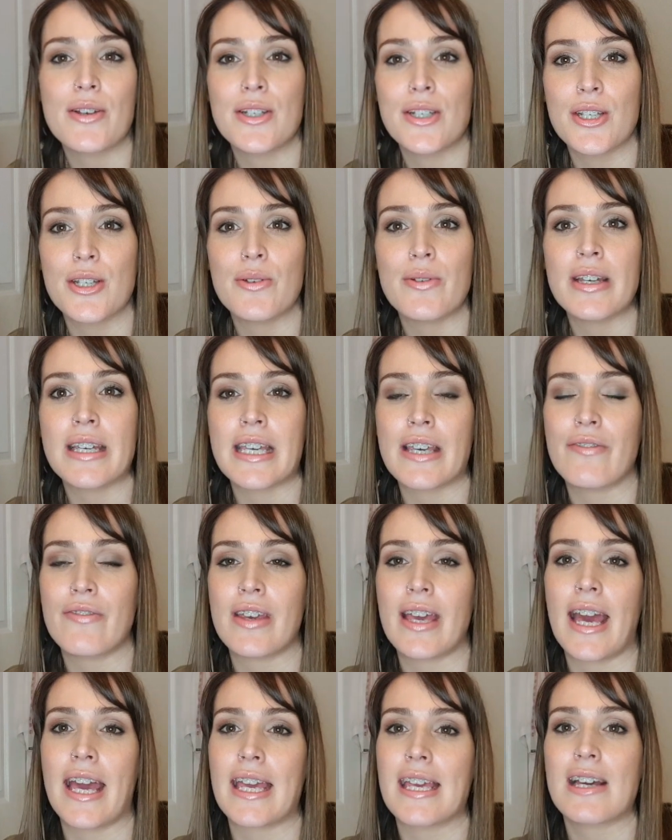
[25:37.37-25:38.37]
do give
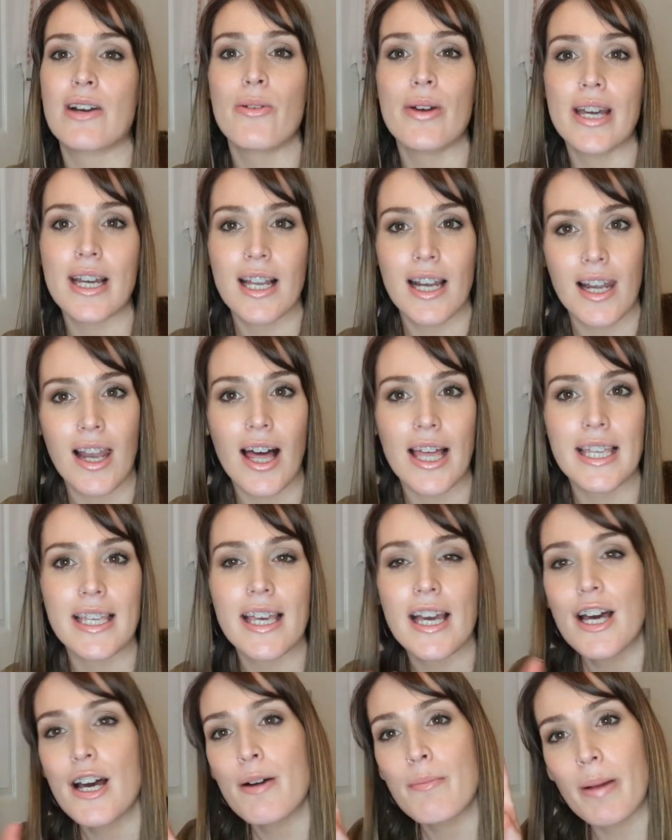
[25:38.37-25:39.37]
it a quick like
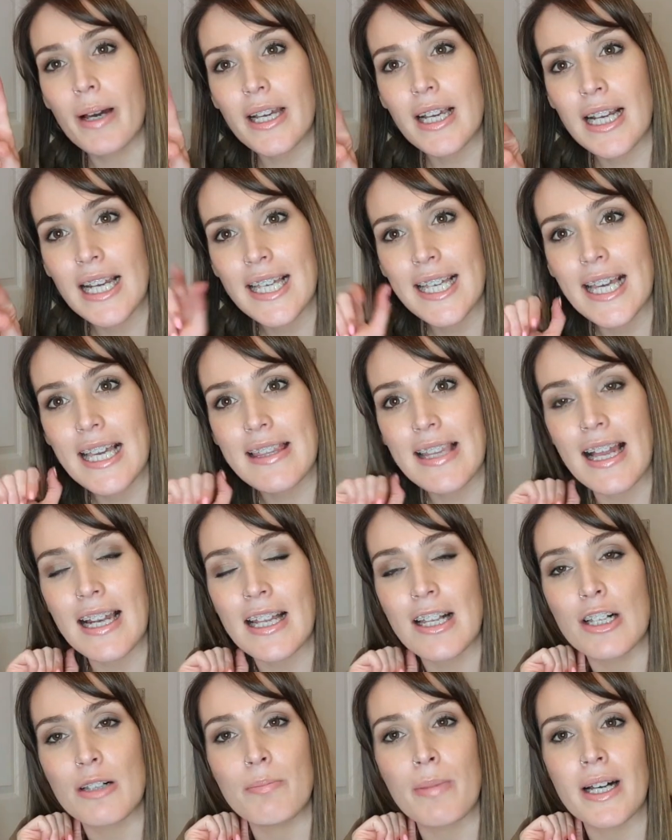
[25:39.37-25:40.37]
by clicking that
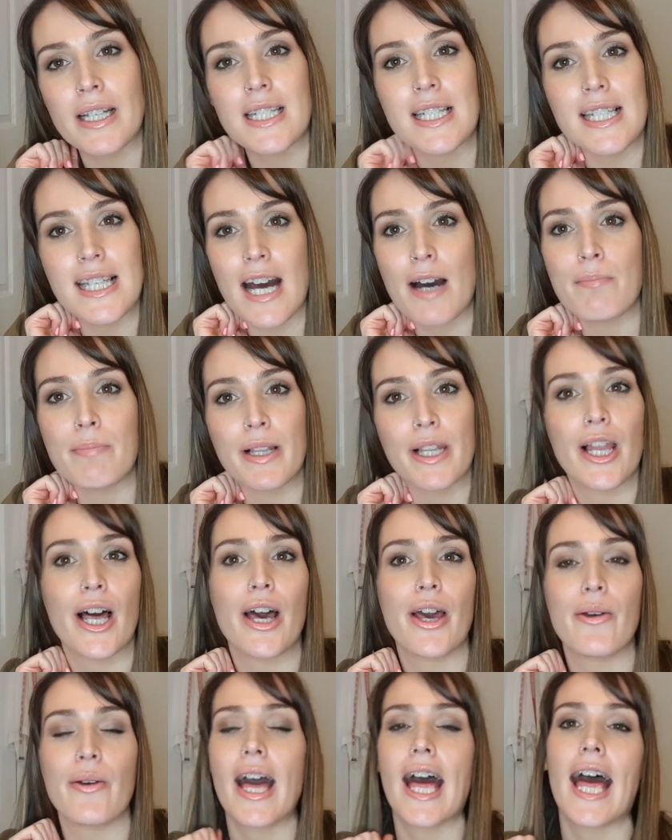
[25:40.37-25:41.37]
little button down
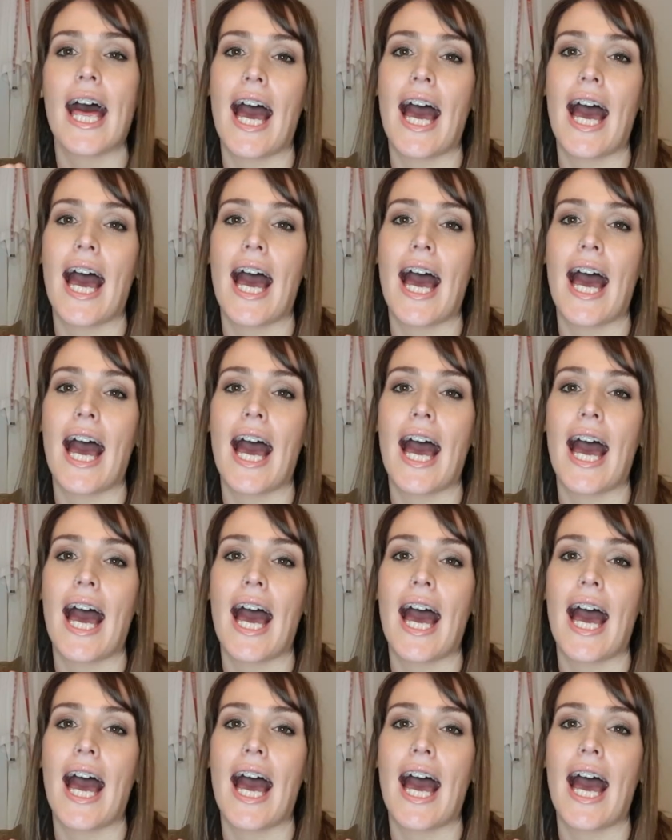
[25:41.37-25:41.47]
below.